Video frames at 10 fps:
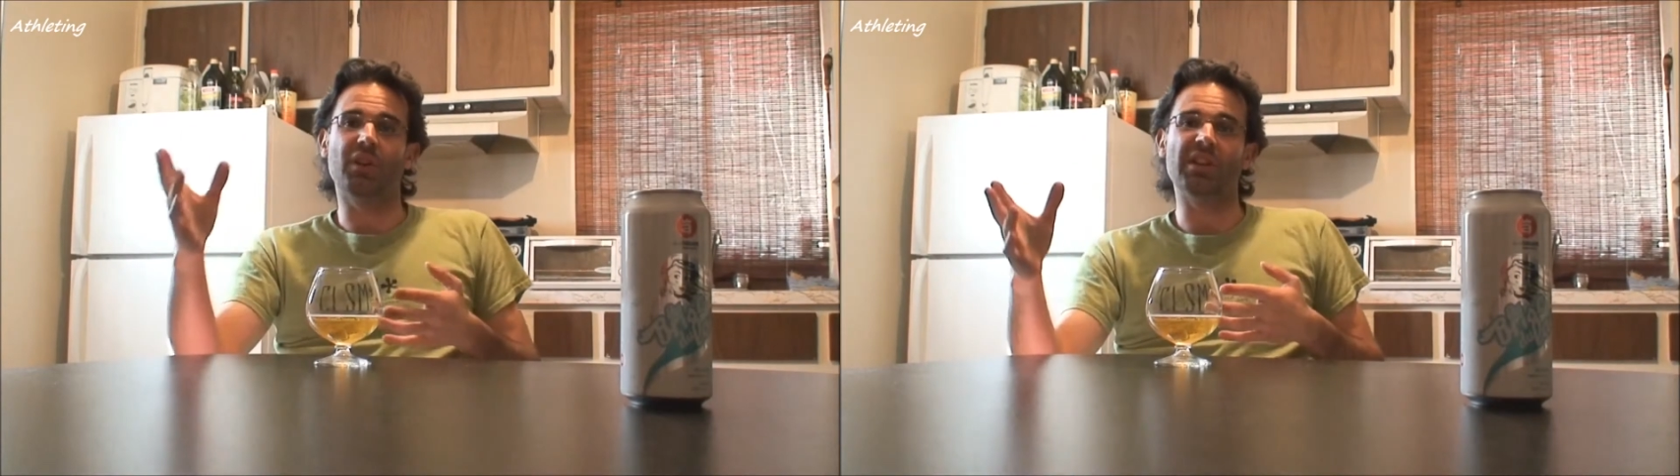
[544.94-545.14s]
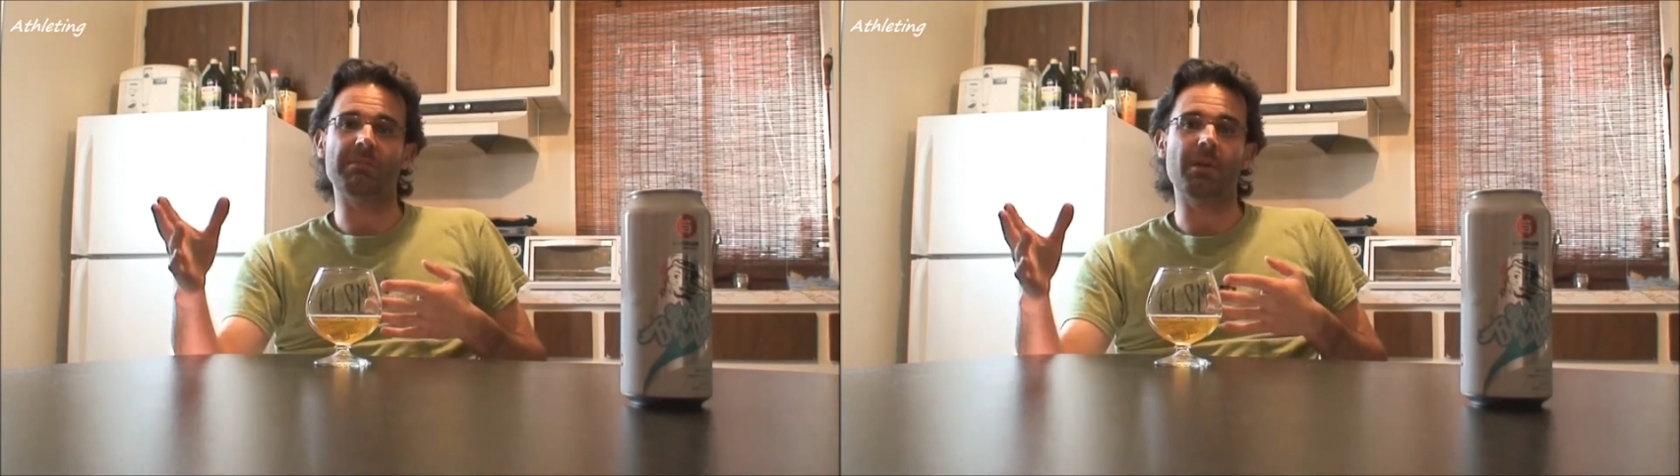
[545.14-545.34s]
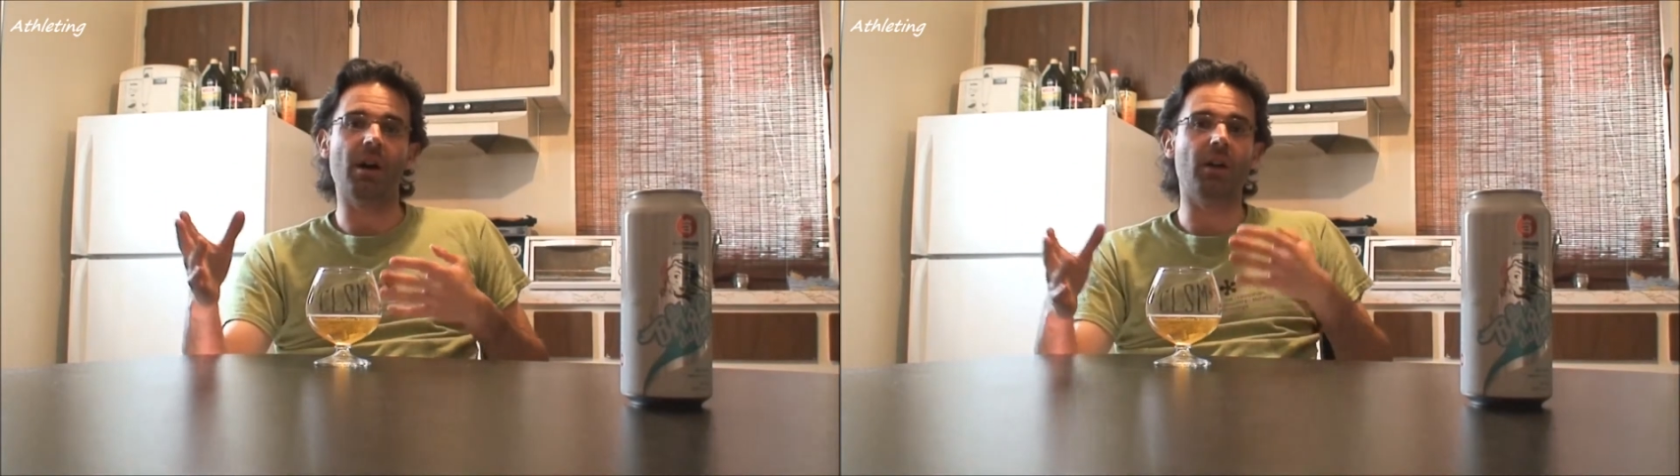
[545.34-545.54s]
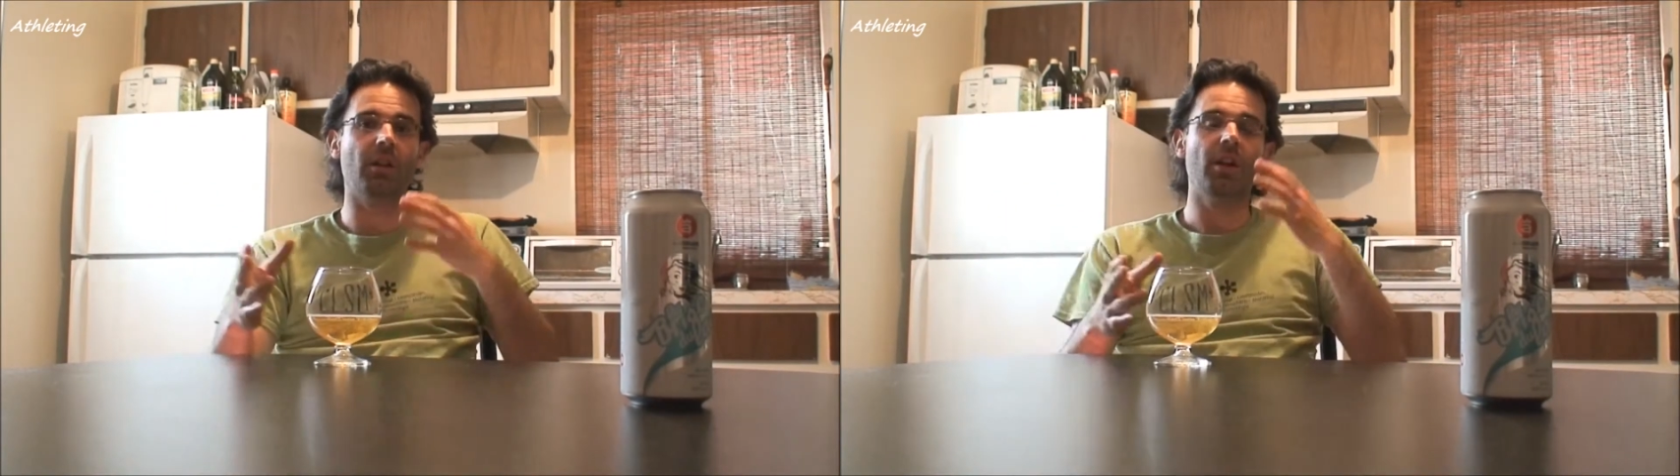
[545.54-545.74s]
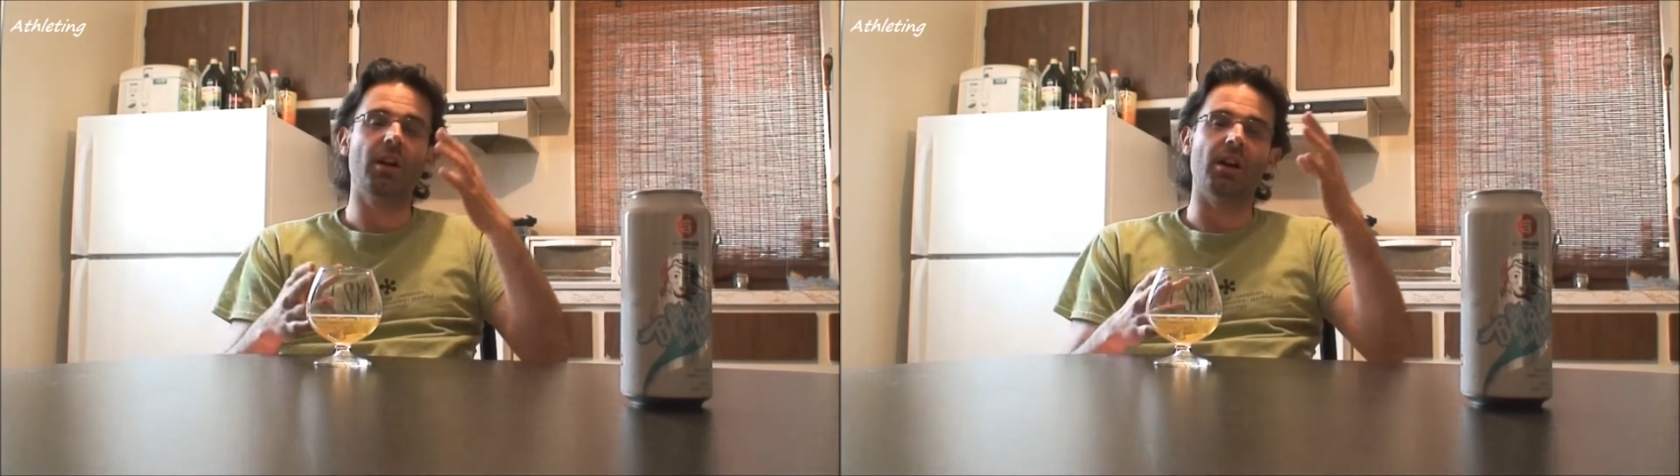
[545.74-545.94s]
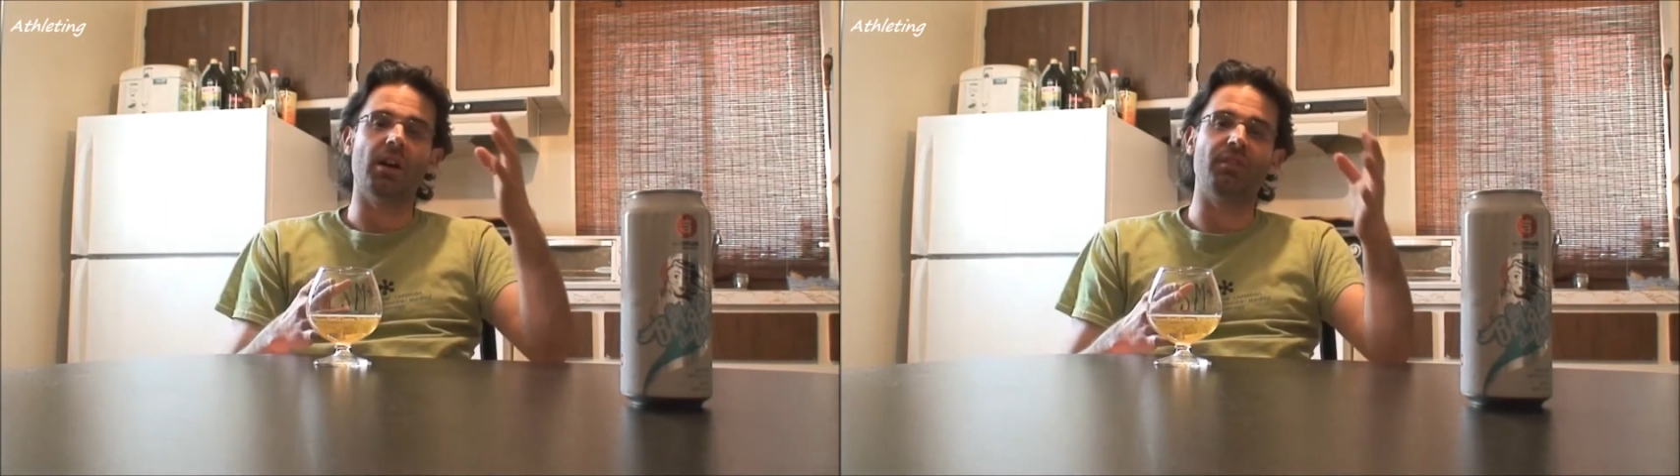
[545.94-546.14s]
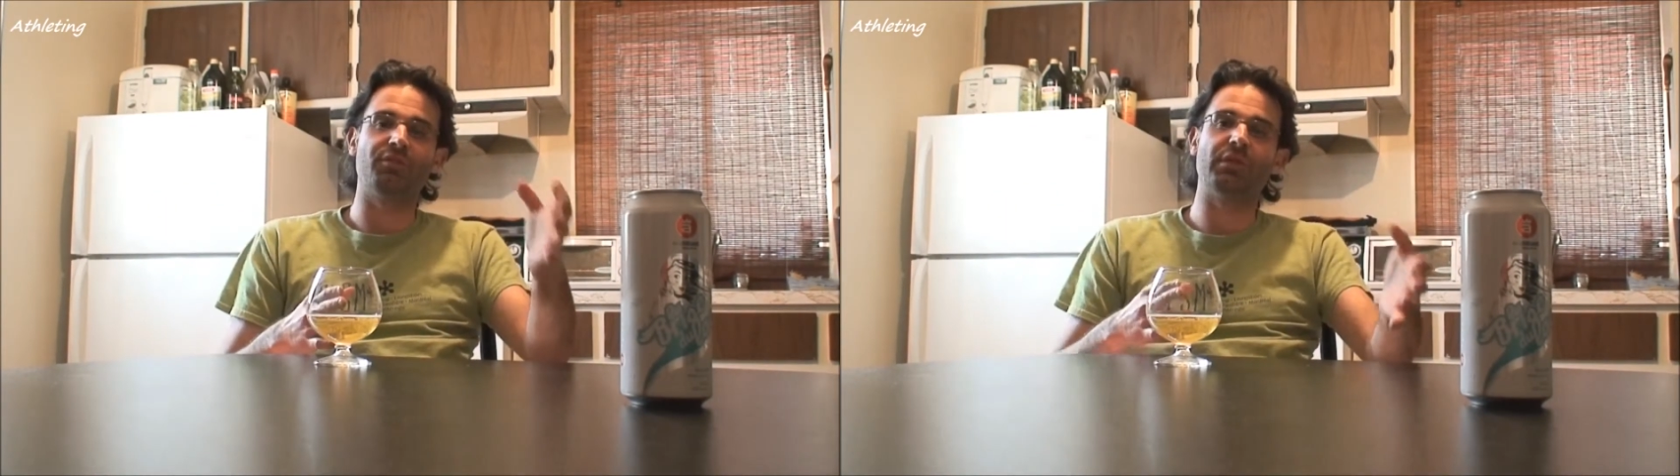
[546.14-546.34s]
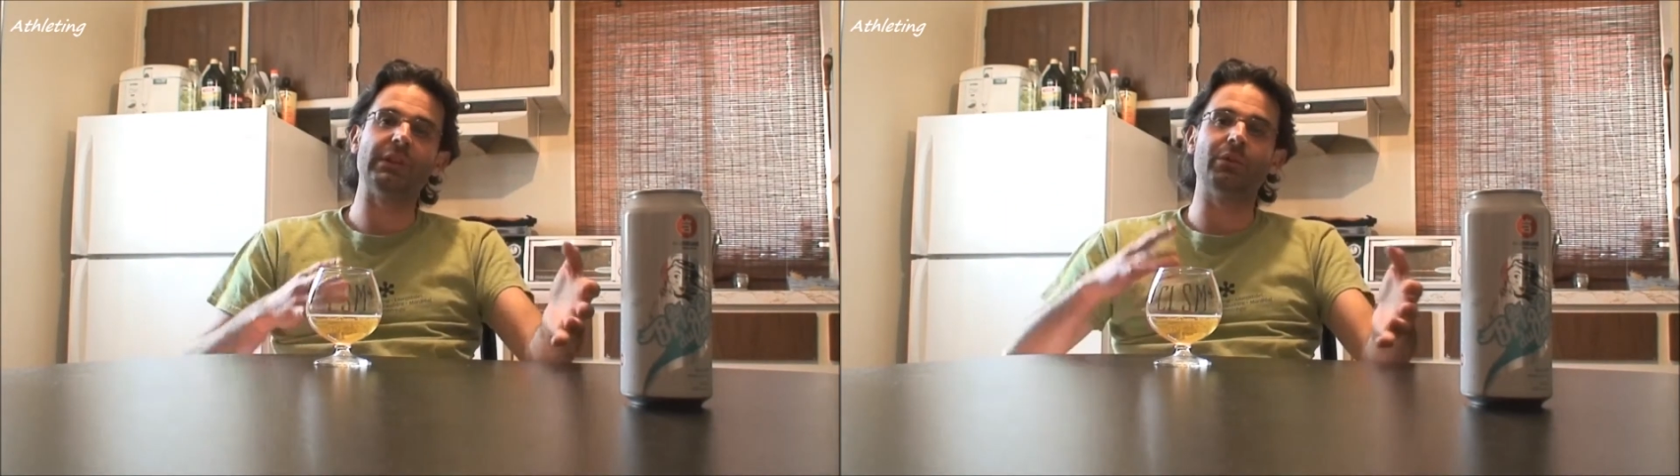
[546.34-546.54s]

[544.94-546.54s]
volleyball, free